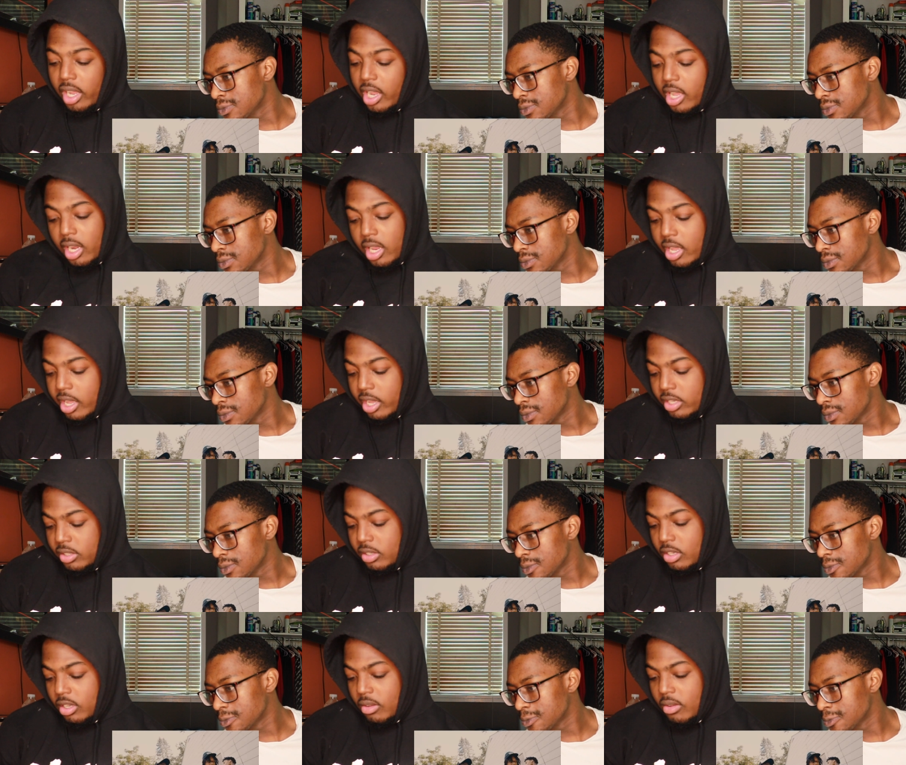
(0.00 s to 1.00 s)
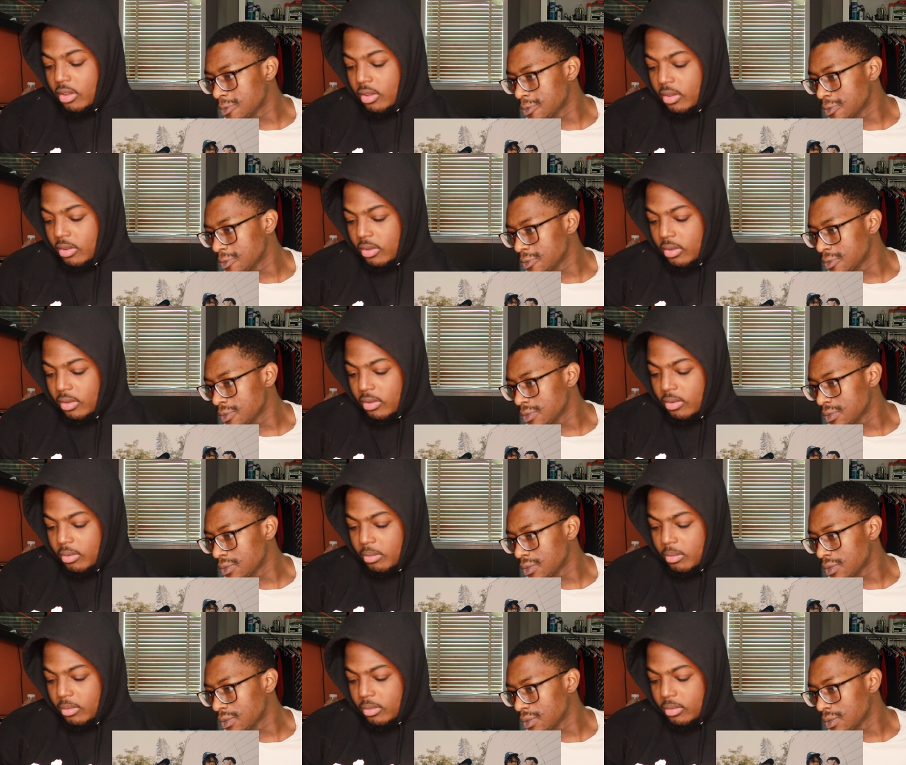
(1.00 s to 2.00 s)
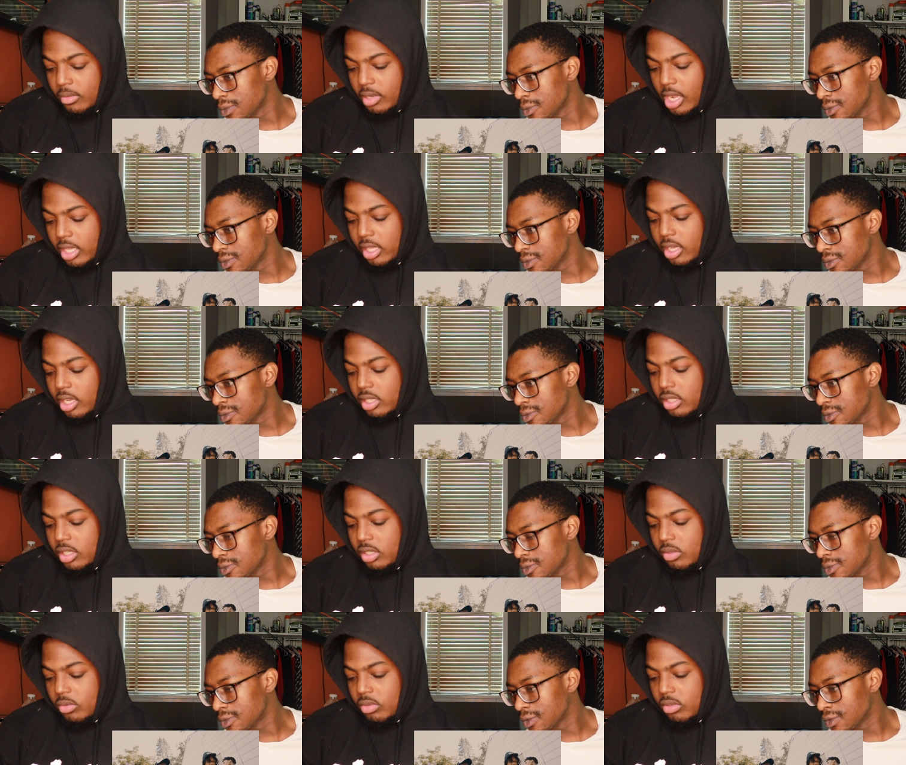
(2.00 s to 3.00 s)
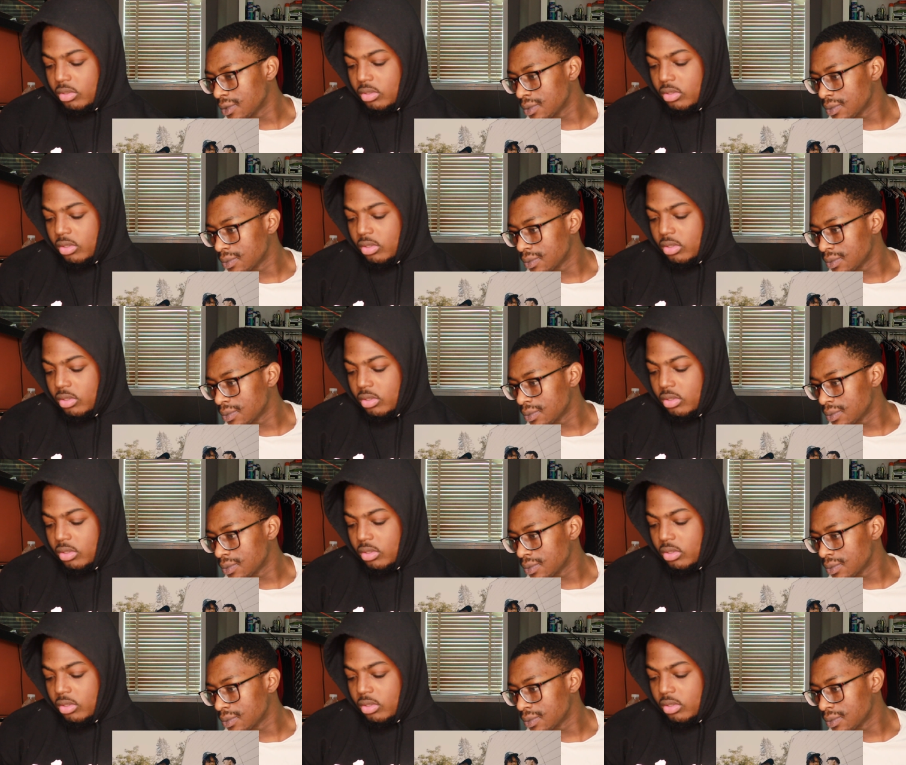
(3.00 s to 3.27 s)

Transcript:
Speaker 1: Katie ass up. I think it's this one.